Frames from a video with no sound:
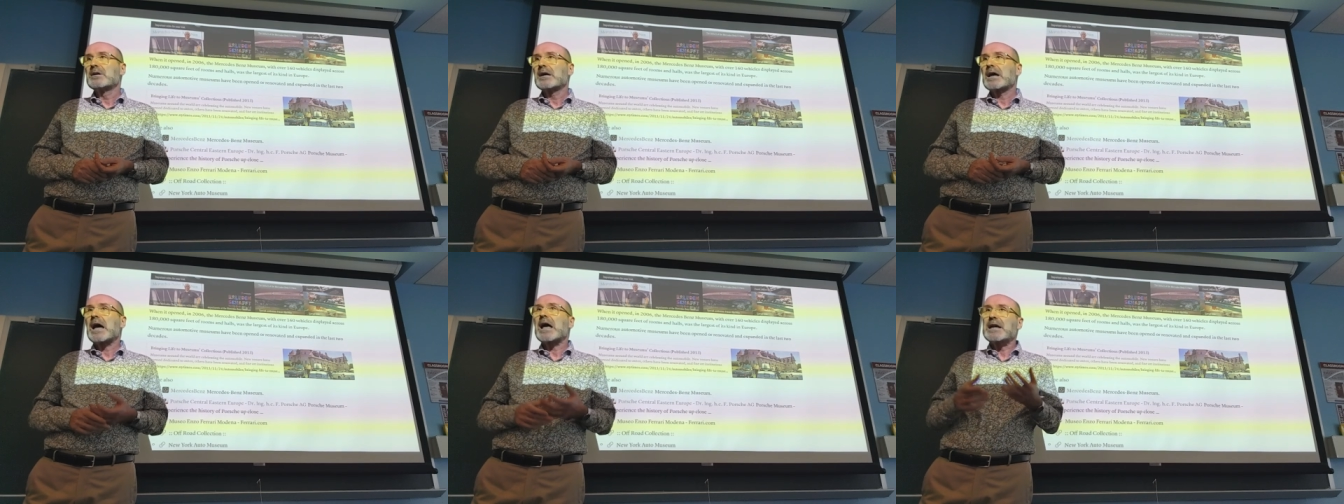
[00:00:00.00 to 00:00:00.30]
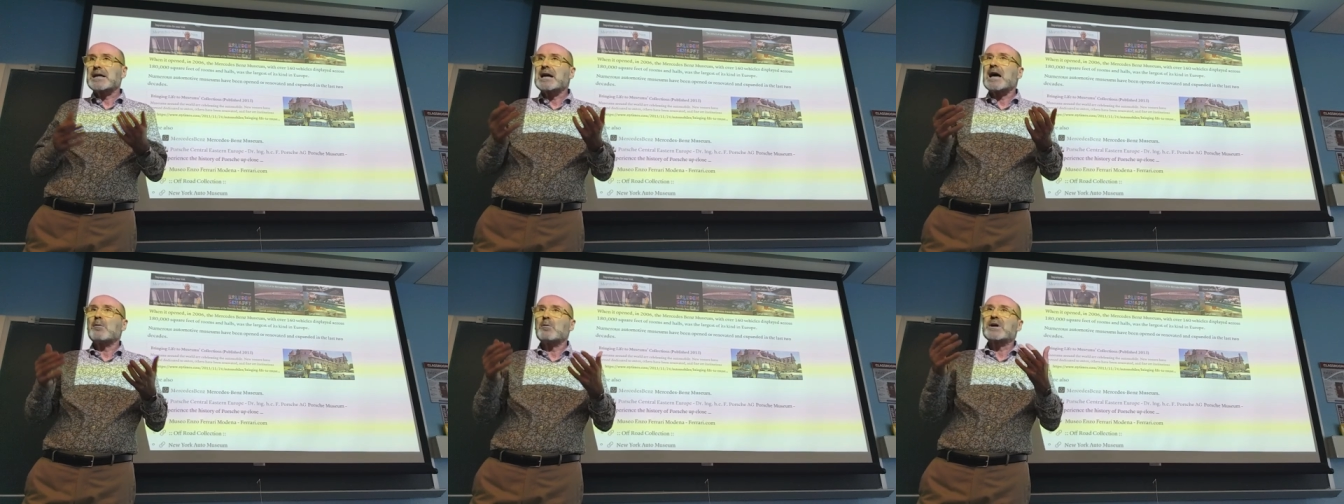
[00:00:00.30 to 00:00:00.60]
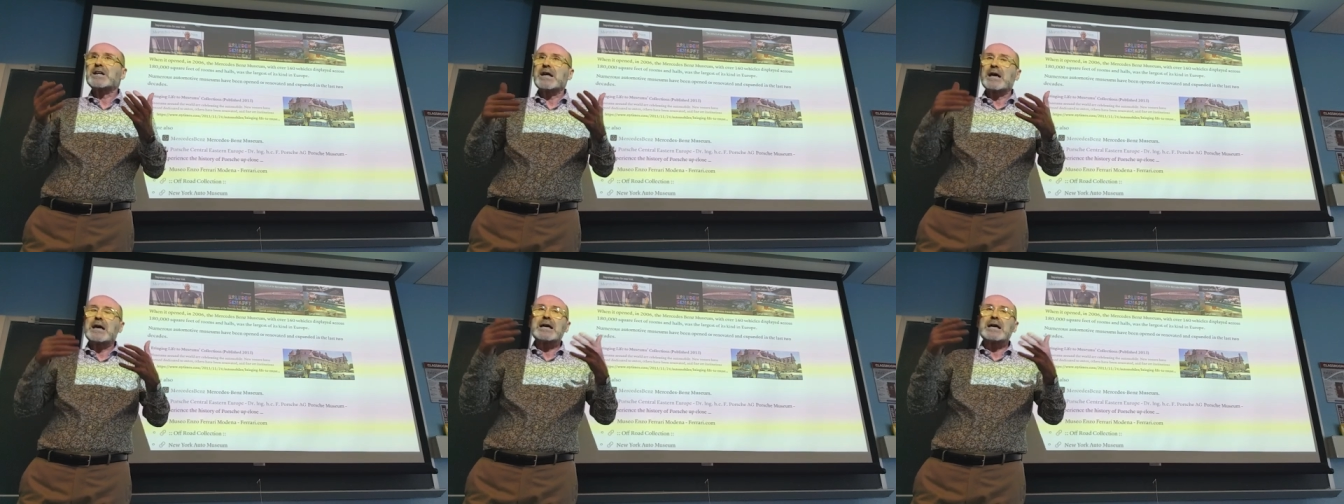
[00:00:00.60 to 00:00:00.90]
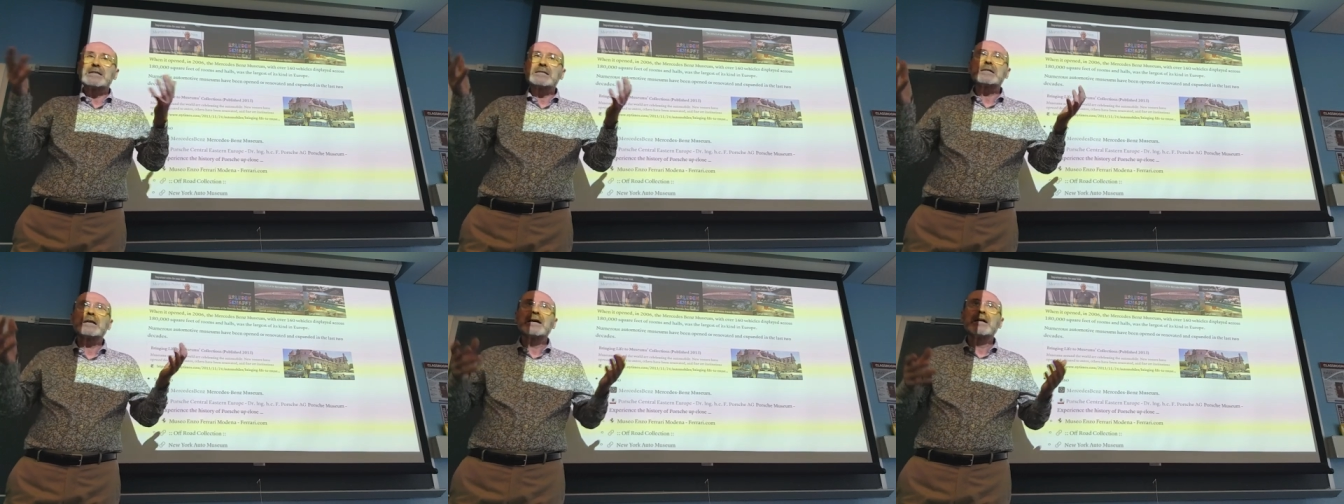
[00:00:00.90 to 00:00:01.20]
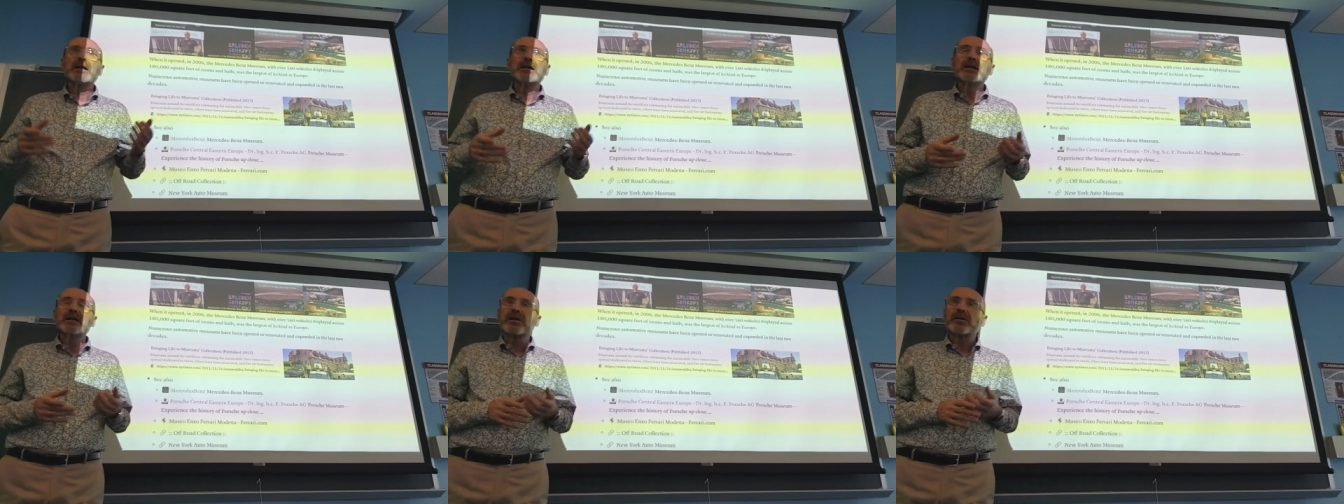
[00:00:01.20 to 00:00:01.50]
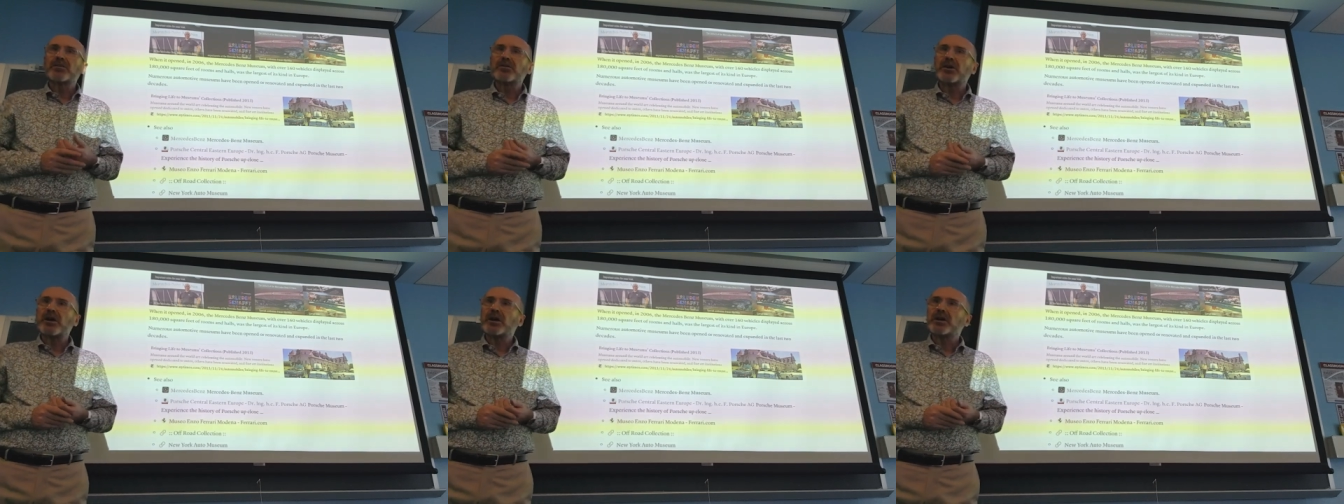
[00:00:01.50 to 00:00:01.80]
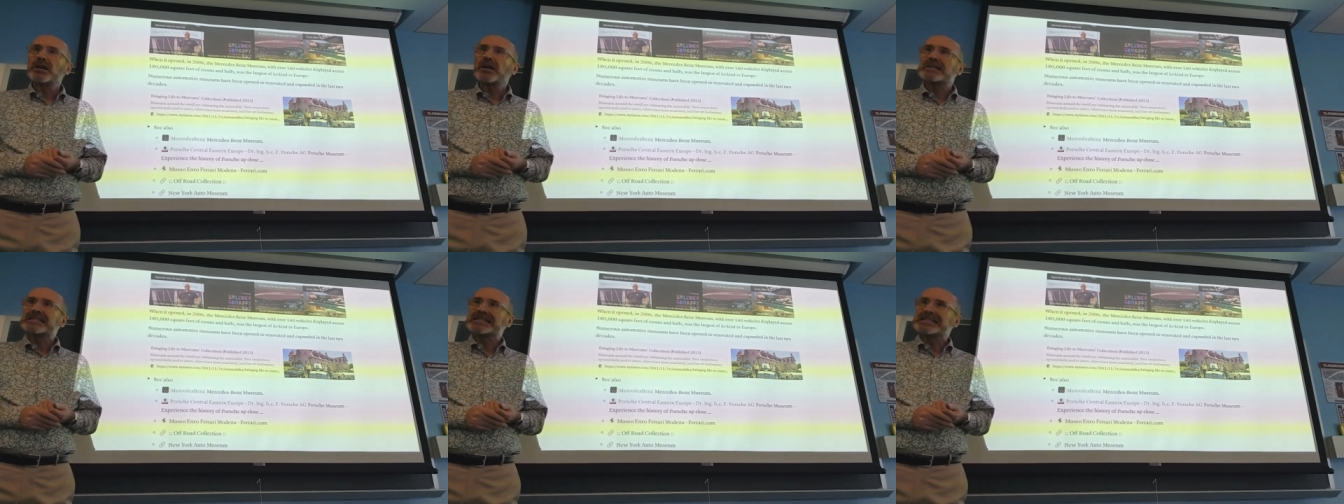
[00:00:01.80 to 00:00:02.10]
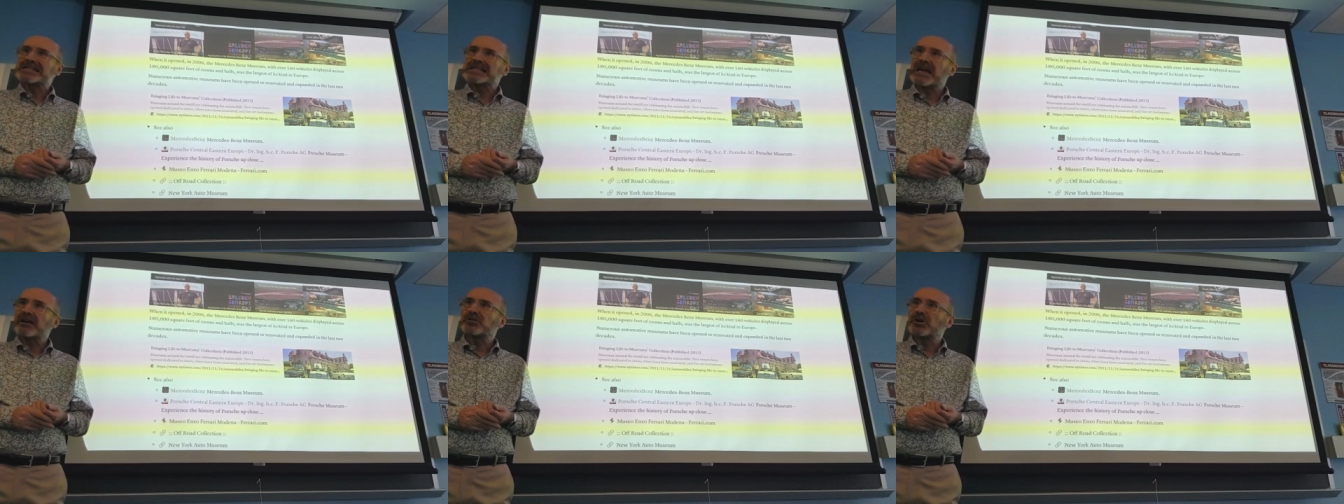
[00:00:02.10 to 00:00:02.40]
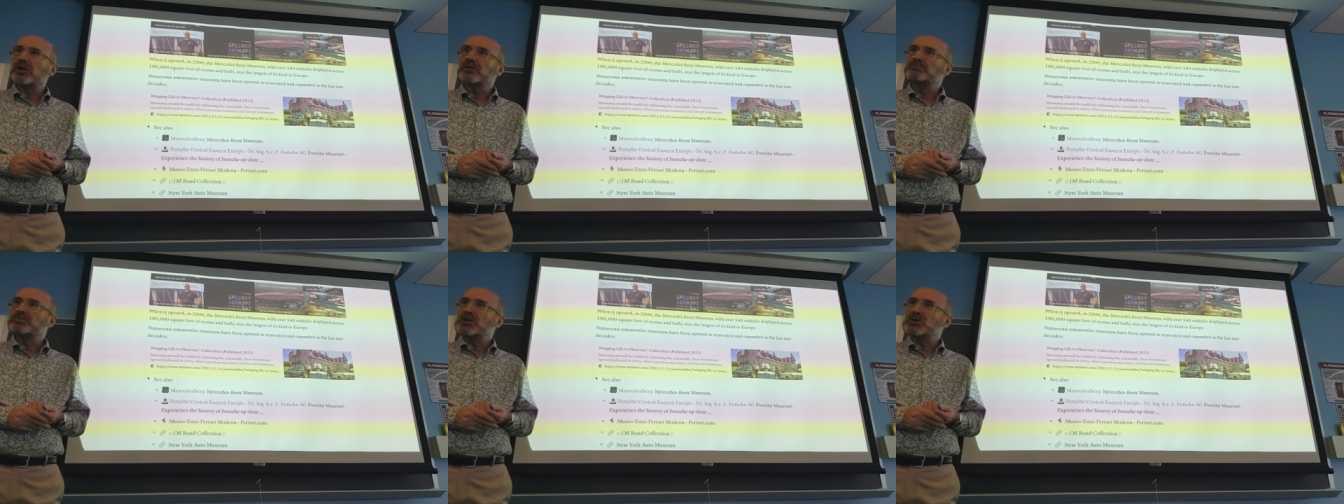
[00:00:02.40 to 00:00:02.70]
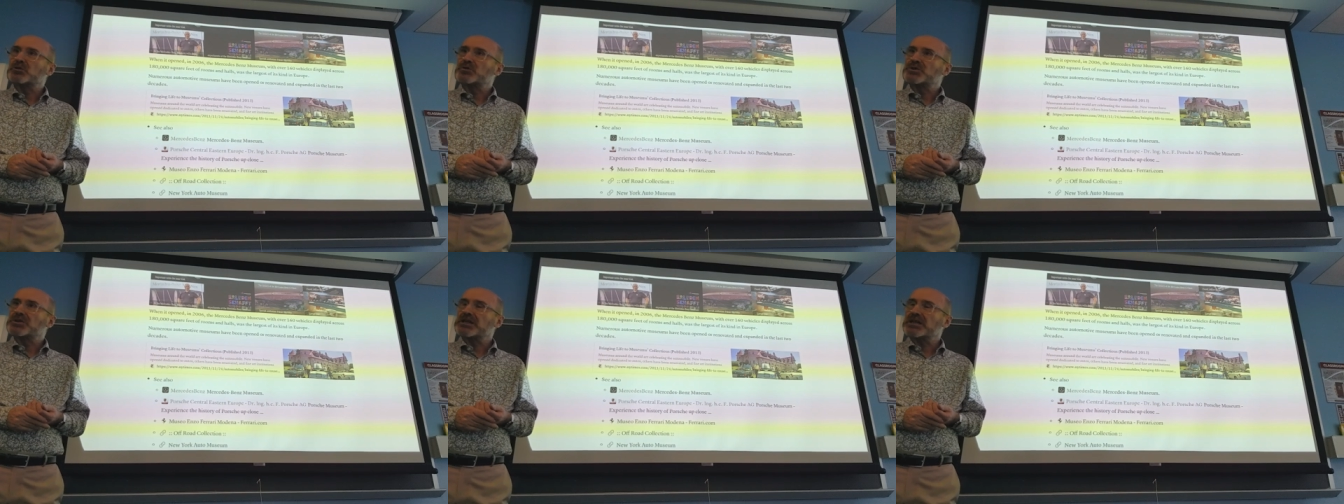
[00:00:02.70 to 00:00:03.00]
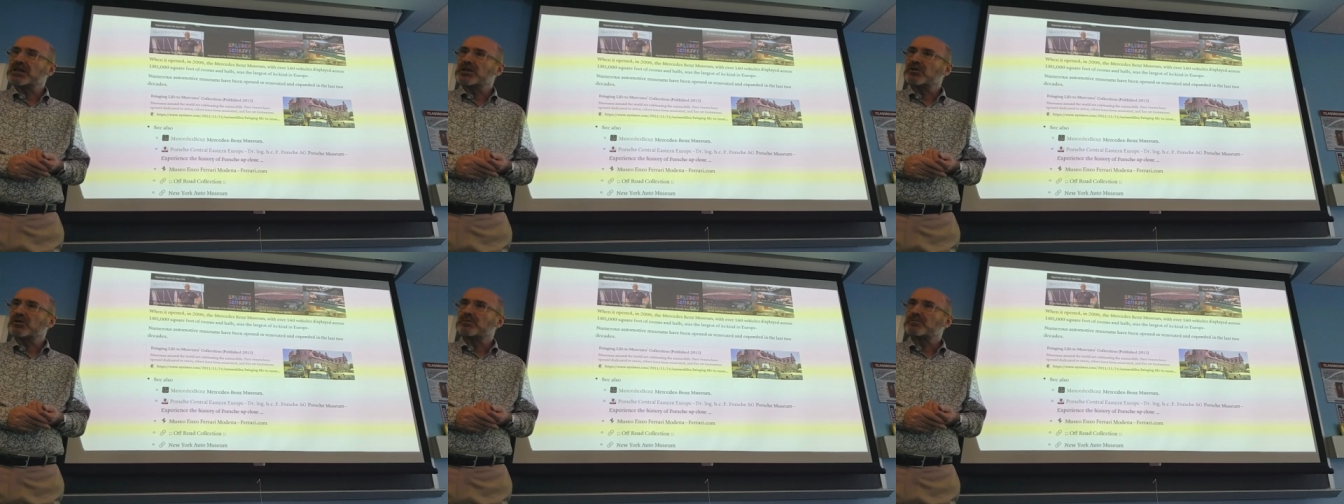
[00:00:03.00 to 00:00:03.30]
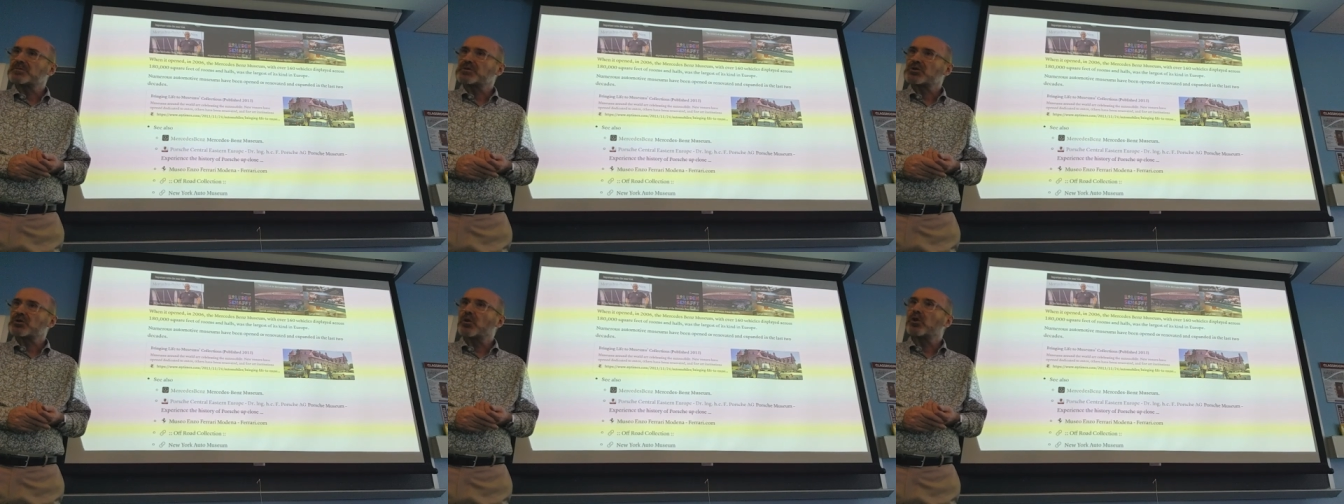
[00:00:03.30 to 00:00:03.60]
And nowadays, there are several museums